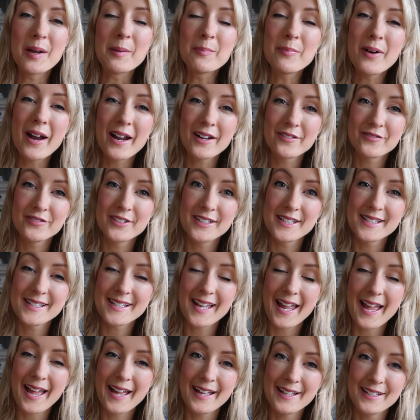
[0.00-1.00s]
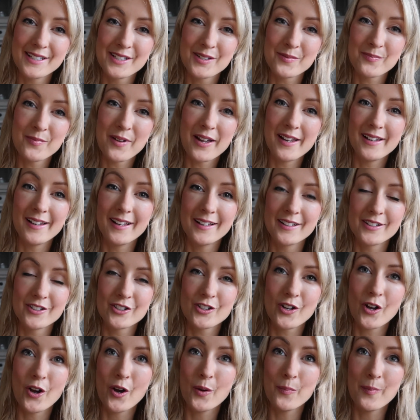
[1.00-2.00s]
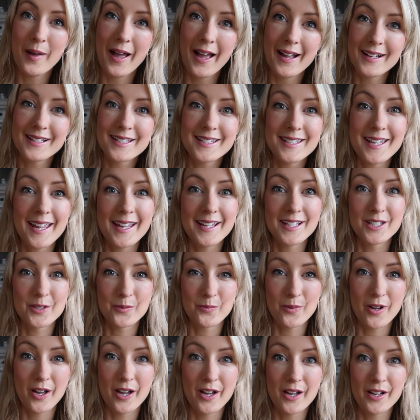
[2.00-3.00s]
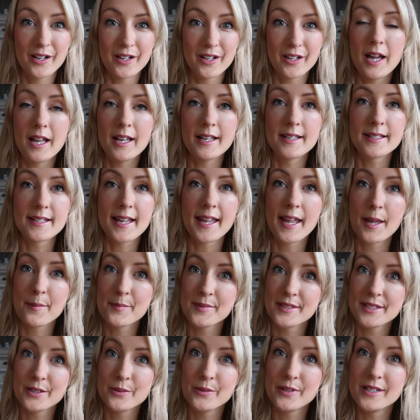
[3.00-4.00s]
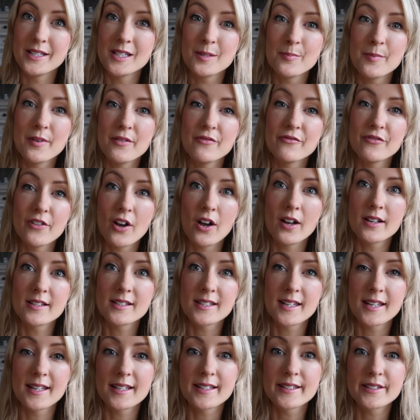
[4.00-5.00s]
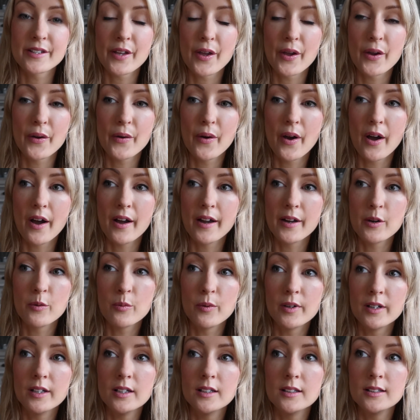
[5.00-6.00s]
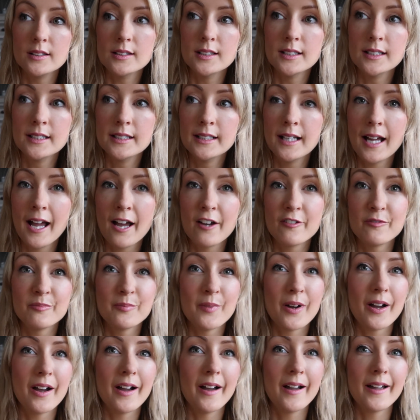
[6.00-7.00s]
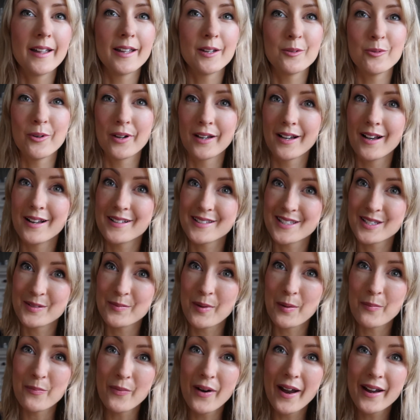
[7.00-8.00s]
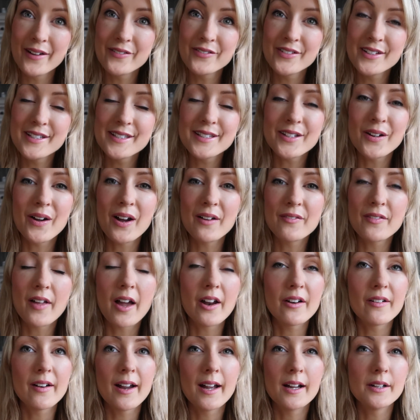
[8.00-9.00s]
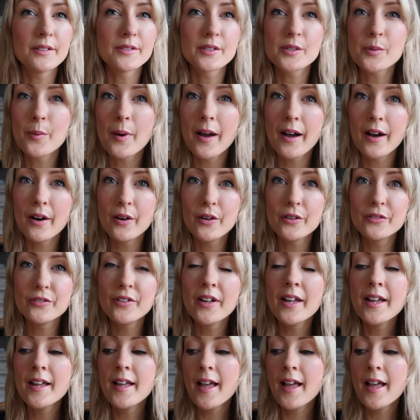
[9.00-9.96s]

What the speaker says: My breakfast and my lunch are packed to take to work, and I am still intermittent fasting, so I will have my, what I class as my breakfast, I'll have that around 12,